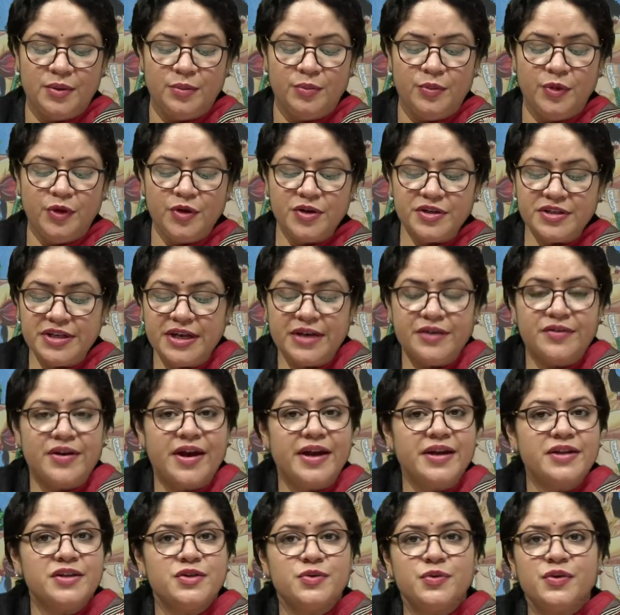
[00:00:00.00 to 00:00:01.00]
because he
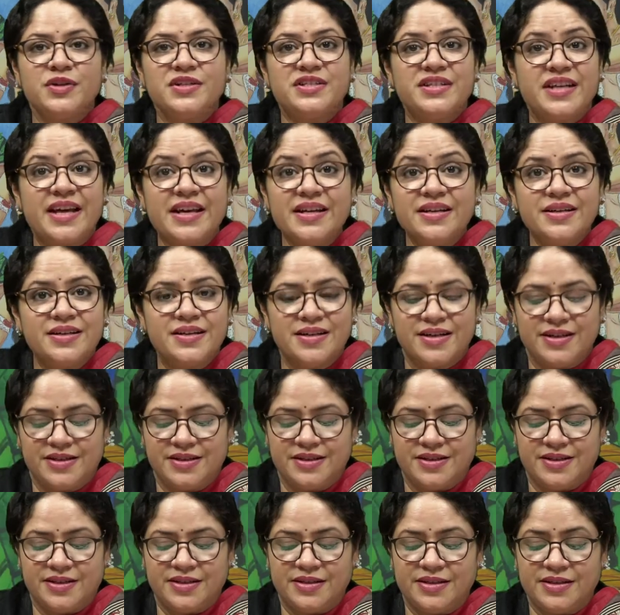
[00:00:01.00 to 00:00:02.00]
writes with
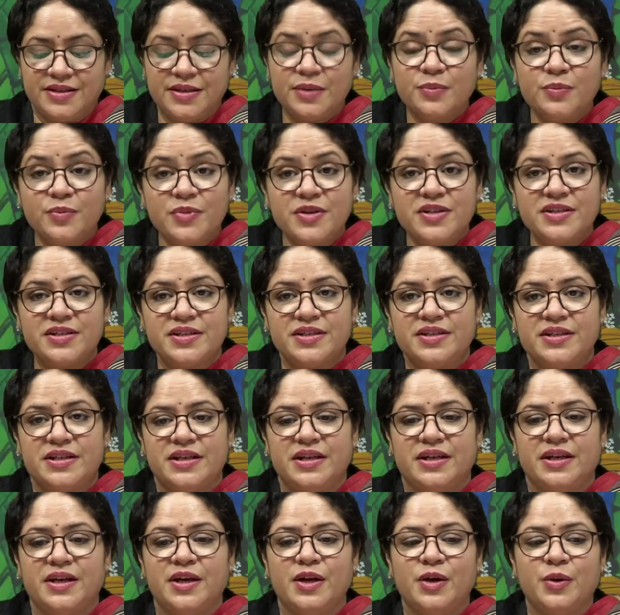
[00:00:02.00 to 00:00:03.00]
tenderness,
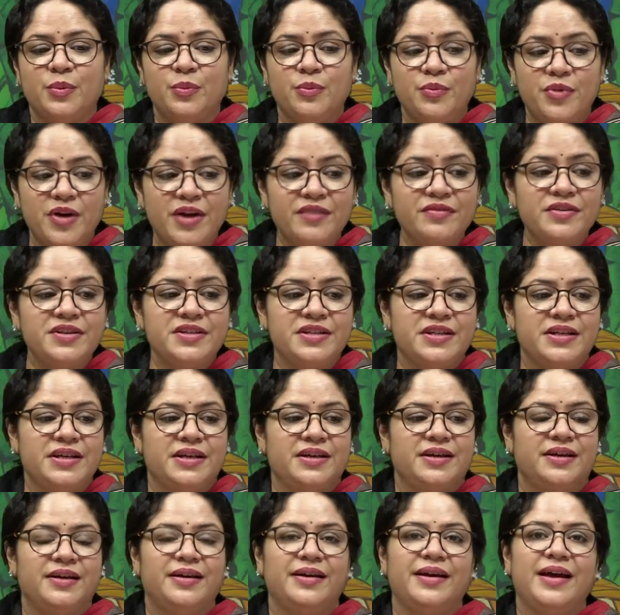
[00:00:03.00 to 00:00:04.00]
simplicity,
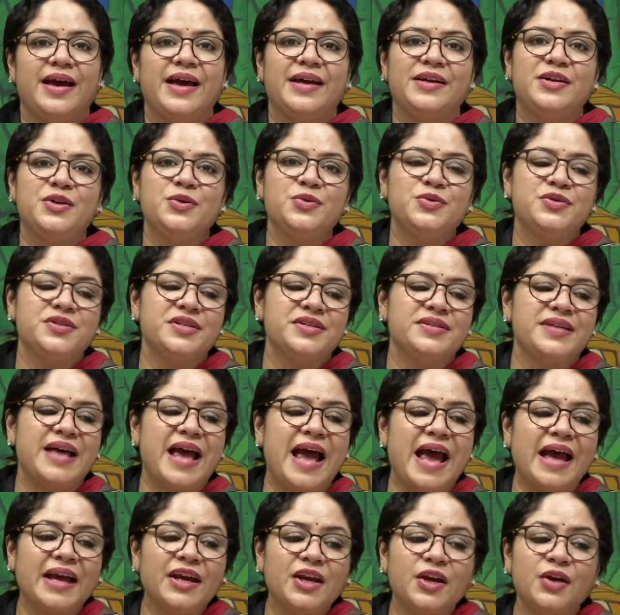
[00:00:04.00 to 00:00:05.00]
brevity and uses
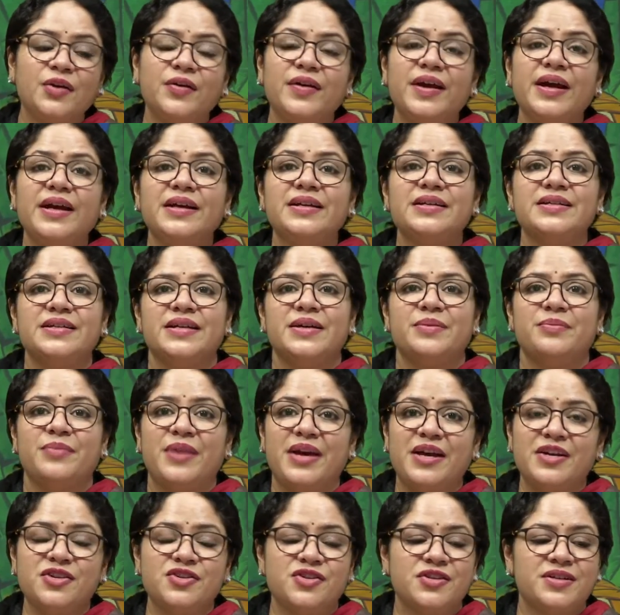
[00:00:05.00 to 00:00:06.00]
accurate
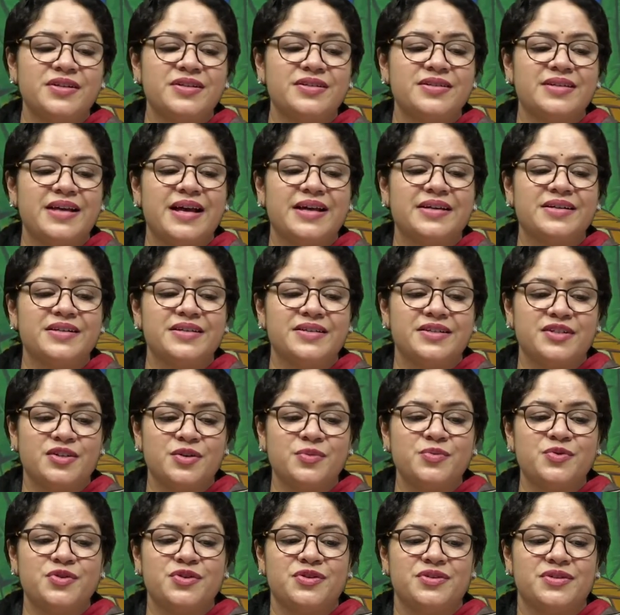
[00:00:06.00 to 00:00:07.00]
images and
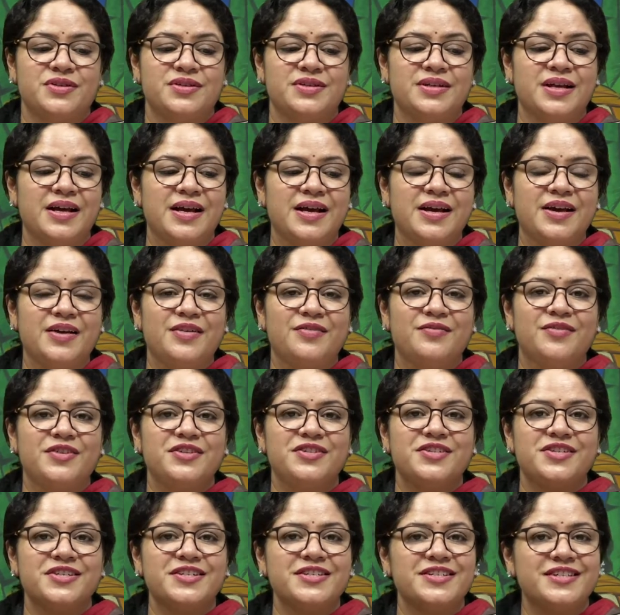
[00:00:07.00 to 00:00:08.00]
descriptions
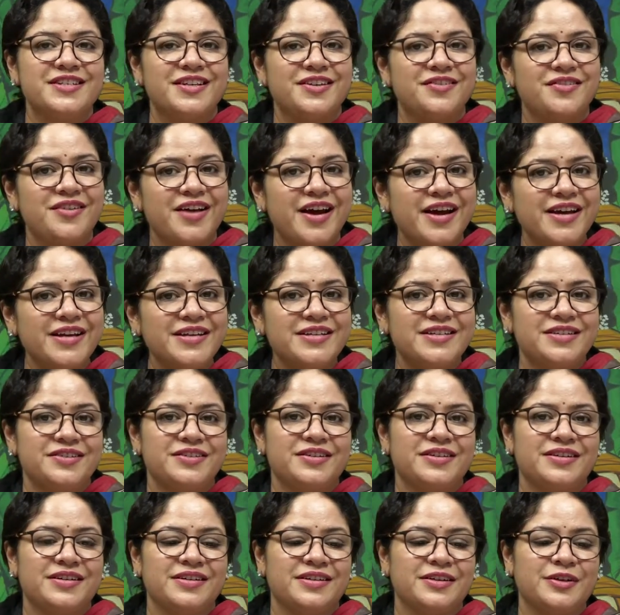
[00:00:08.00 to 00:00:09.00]
with just the right
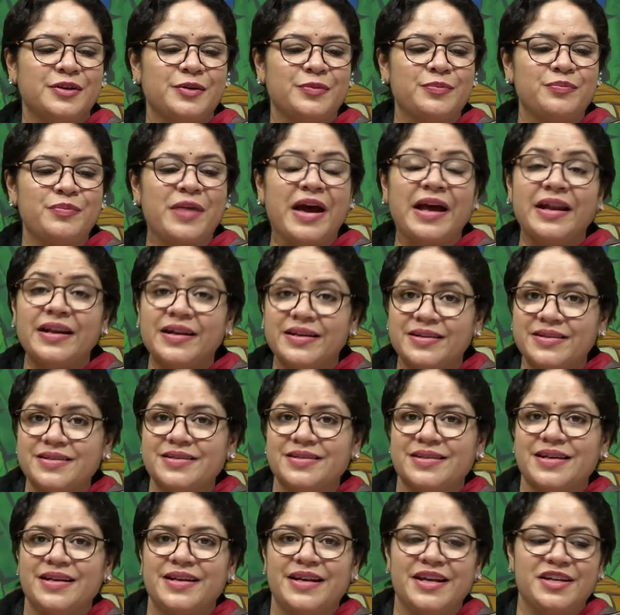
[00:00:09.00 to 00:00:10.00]
uh,
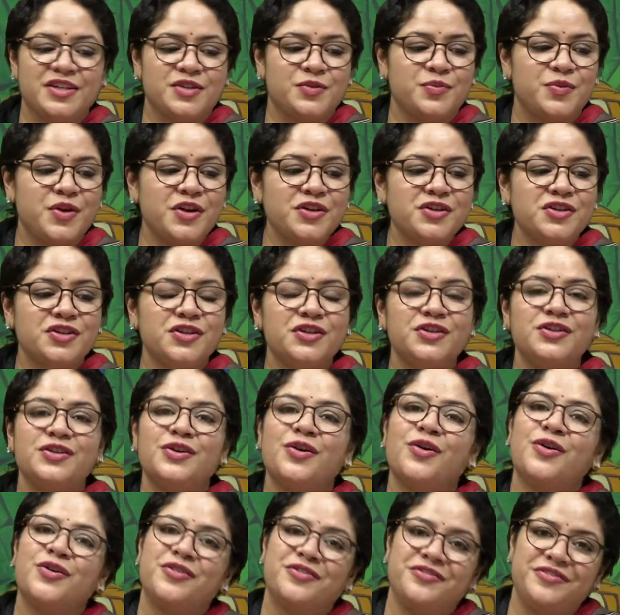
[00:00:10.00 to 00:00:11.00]
balance in expression
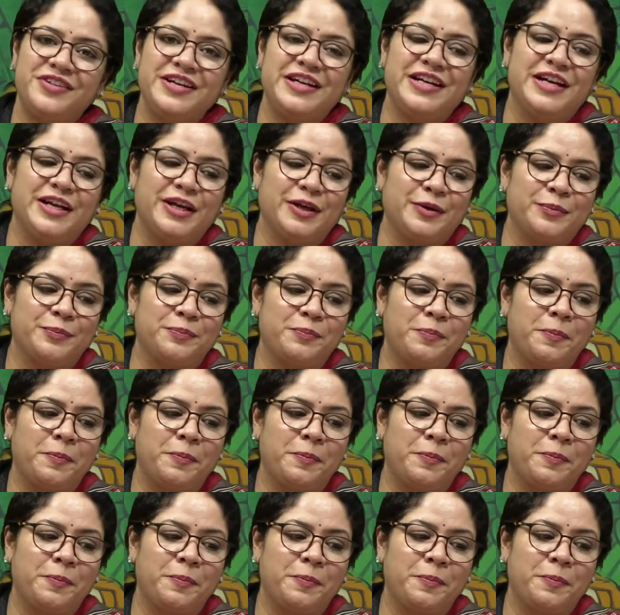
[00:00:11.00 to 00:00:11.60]
or feeling.